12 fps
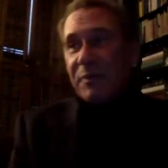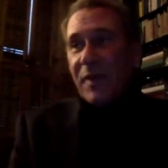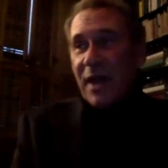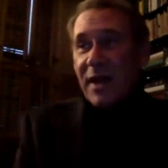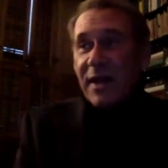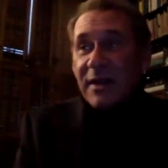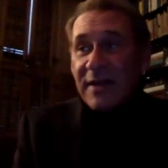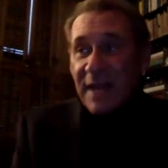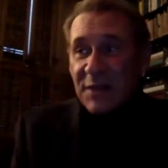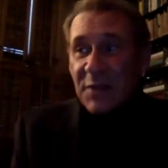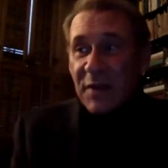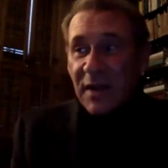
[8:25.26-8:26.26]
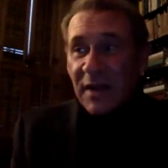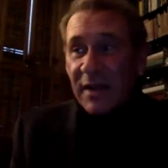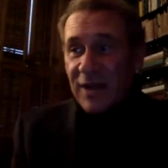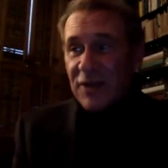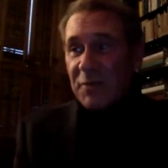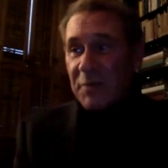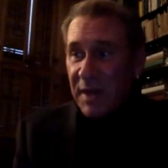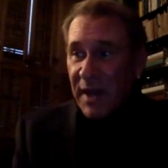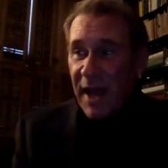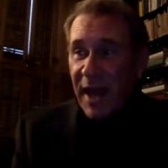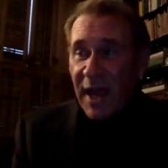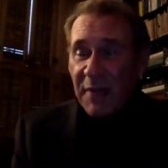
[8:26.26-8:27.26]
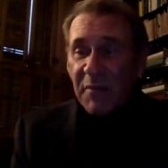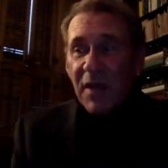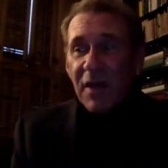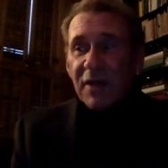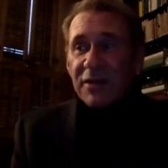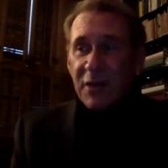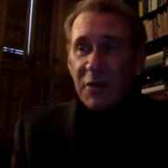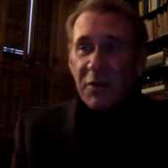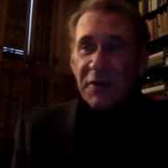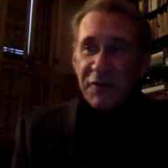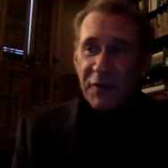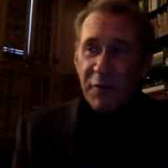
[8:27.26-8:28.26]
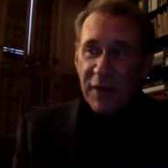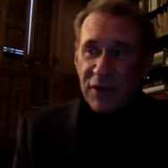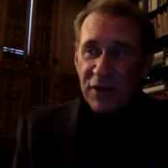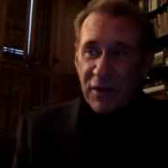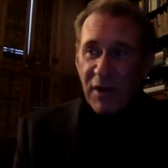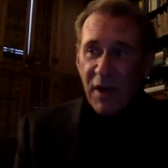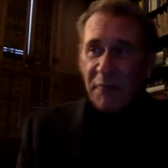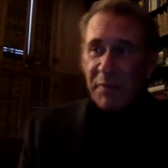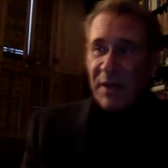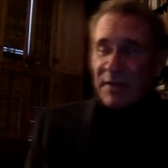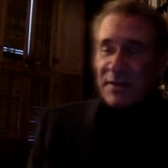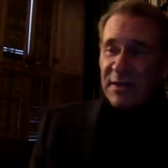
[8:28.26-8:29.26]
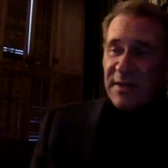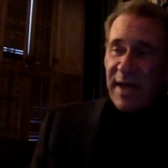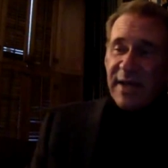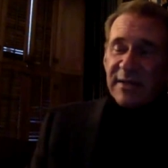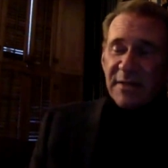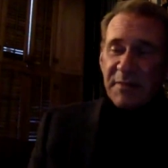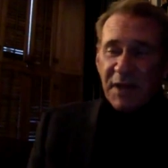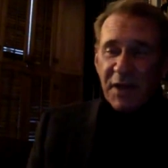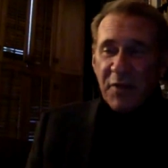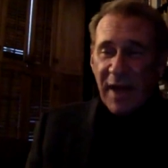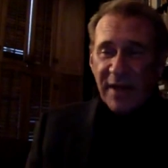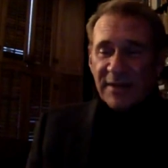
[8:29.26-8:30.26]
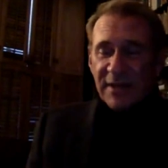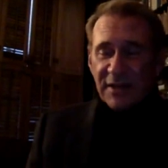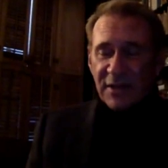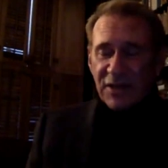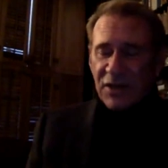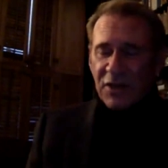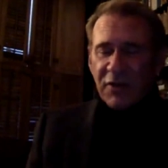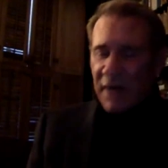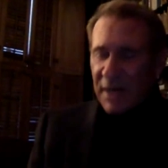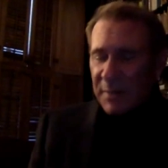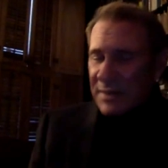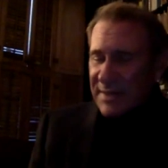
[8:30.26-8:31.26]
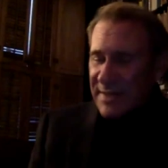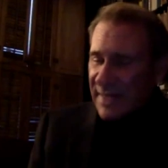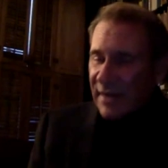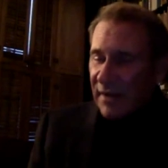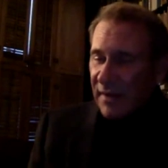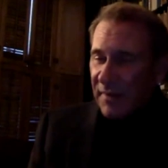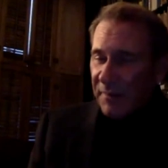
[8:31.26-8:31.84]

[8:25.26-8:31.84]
And I think that's why the collection became so influential because to take somebody who has had such incredible skill